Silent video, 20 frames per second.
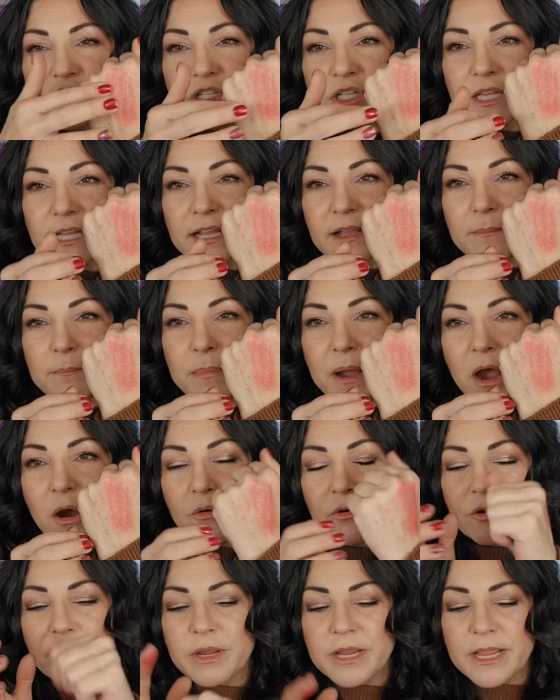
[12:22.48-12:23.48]
to like a
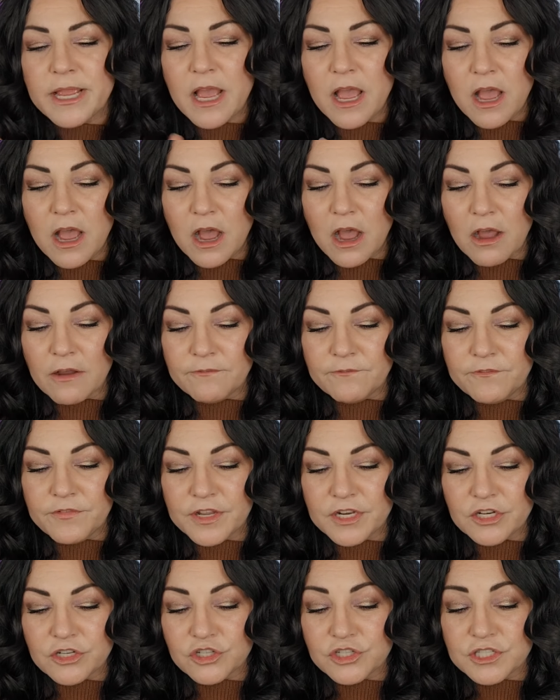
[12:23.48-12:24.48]
powdery
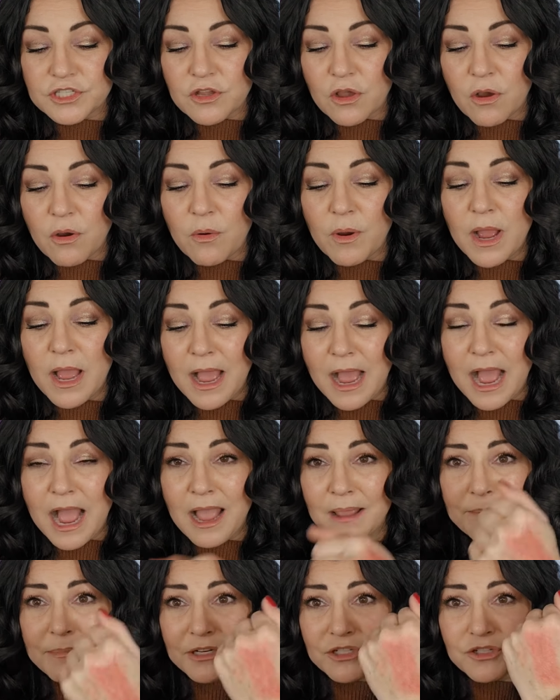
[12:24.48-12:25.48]
finish. So
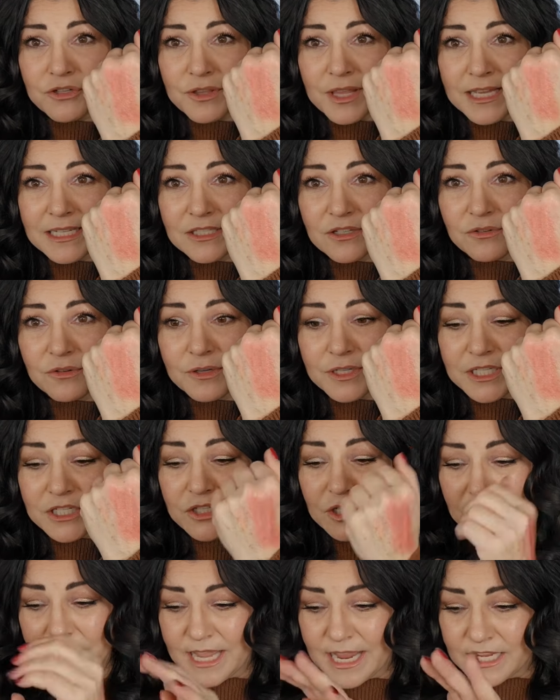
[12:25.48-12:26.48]
I bet you that's going
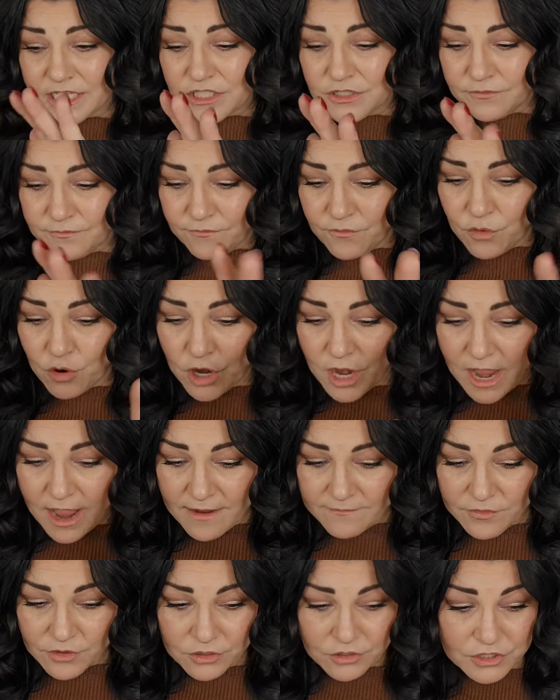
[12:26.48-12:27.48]
to last
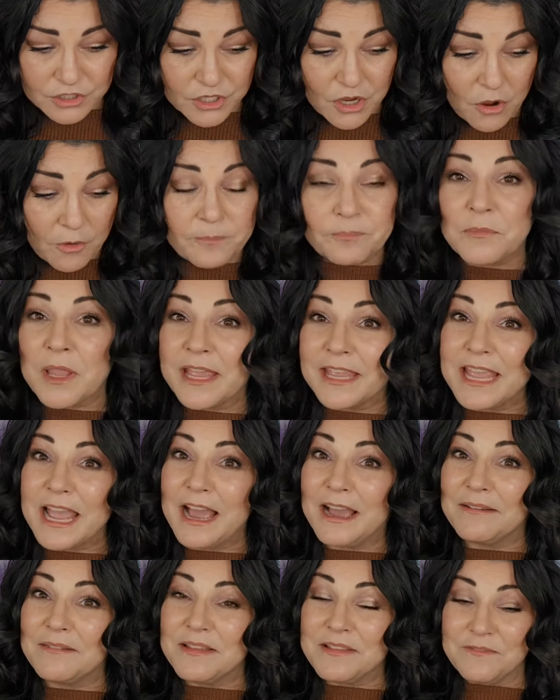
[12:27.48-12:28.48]
forever. So
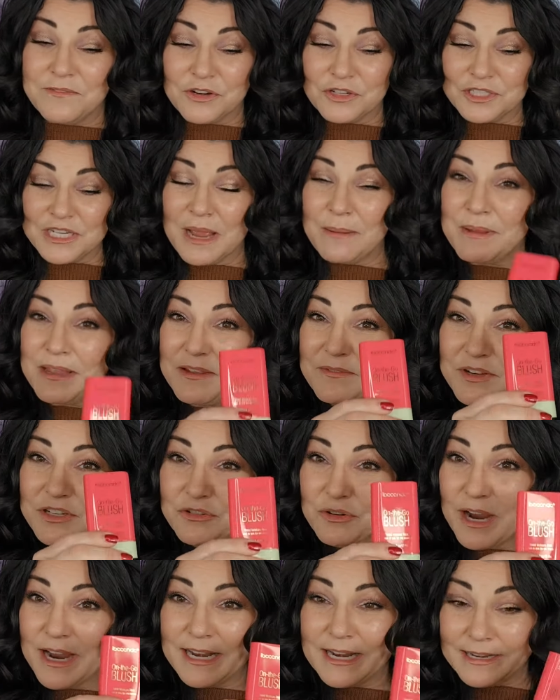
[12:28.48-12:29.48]
yeah, first time even
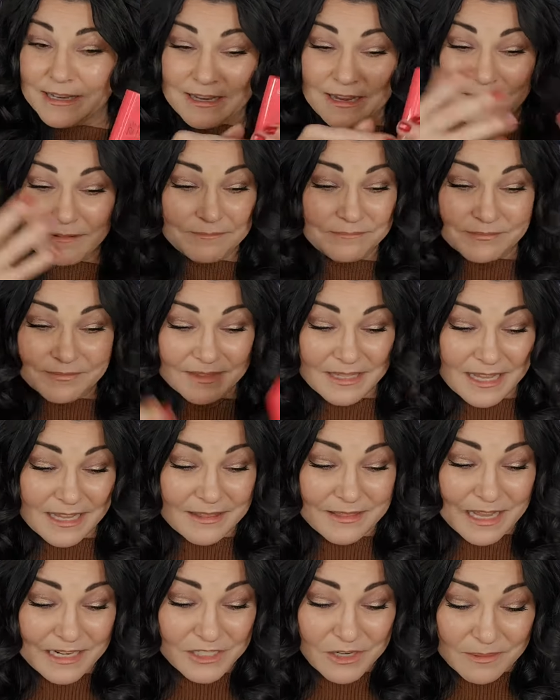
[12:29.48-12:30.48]
trying it. Yeah.
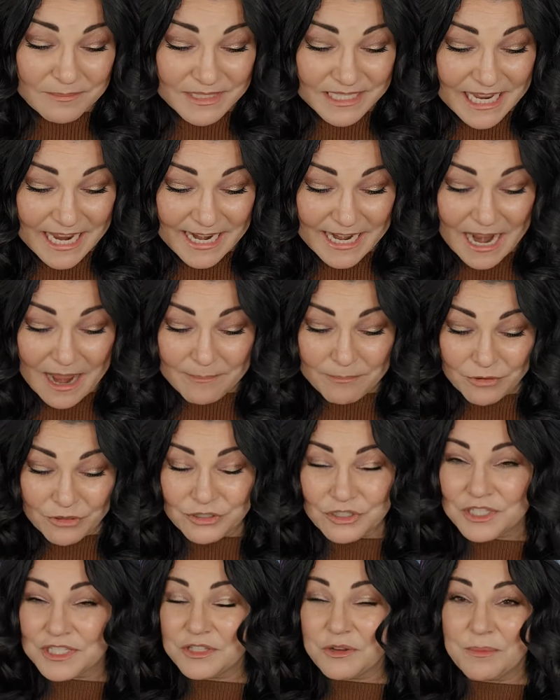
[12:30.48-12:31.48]
That's what I'm saying. I
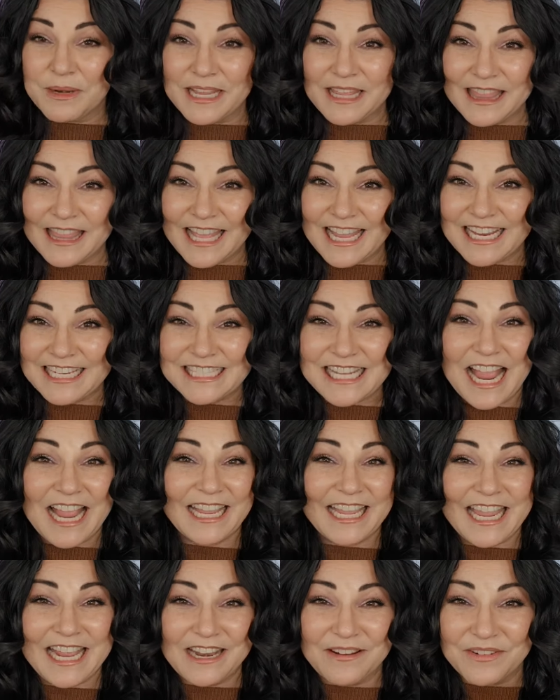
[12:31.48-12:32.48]
purchased so many things. I
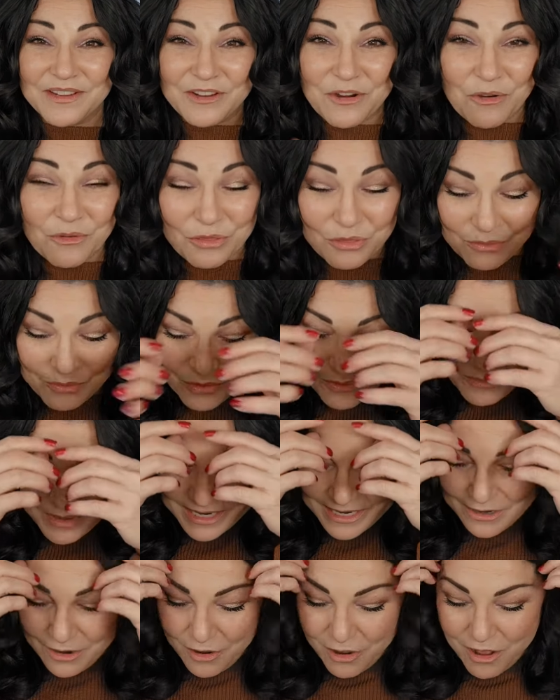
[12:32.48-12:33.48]
can't even go through
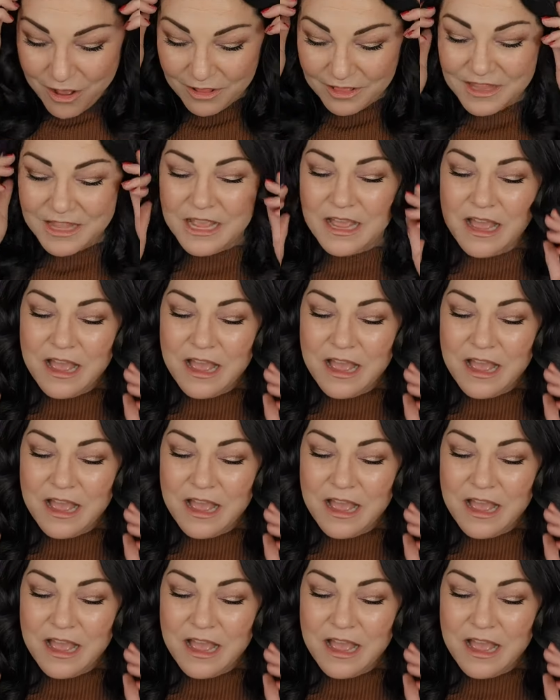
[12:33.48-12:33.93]
it all.